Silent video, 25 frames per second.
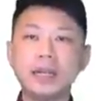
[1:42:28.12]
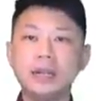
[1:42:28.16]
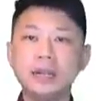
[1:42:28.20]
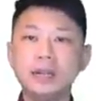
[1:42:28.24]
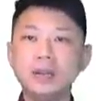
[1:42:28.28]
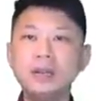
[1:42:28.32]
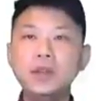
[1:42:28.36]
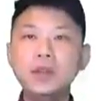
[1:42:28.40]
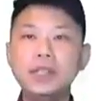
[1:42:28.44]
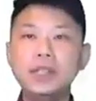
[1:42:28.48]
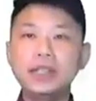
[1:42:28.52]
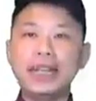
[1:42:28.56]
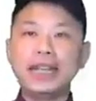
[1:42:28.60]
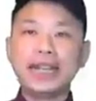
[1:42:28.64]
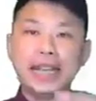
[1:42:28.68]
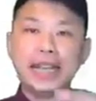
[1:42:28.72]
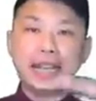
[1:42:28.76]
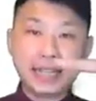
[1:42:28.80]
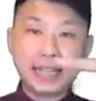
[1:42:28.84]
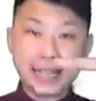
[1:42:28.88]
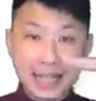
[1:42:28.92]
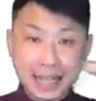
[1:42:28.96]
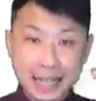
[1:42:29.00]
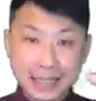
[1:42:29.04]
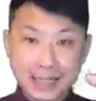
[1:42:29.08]
using a
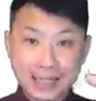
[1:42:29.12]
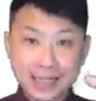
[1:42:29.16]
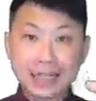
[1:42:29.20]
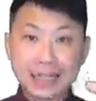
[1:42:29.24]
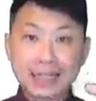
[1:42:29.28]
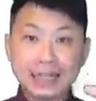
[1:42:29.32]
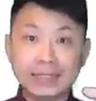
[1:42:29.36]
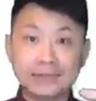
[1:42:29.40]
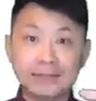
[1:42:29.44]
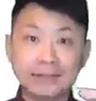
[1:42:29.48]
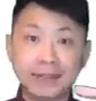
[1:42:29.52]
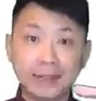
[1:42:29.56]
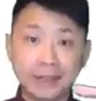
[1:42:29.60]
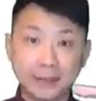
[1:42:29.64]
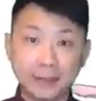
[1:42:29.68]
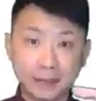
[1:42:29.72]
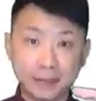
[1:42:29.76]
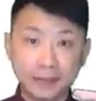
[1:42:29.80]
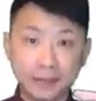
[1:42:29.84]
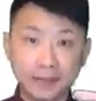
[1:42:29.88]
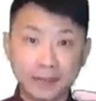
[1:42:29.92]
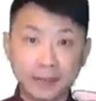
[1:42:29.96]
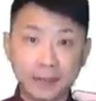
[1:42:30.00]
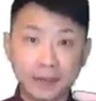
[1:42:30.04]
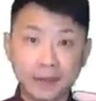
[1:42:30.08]
class diagram.
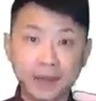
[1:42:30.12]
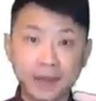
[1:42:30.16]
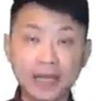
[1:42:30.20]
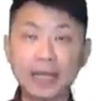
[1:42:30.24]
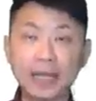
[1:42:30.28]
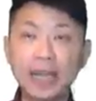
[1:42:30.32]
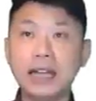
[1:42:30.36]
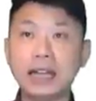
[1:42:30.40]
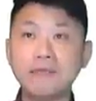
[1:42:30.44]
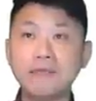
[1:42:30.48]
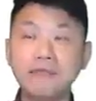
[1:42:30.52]
Okay,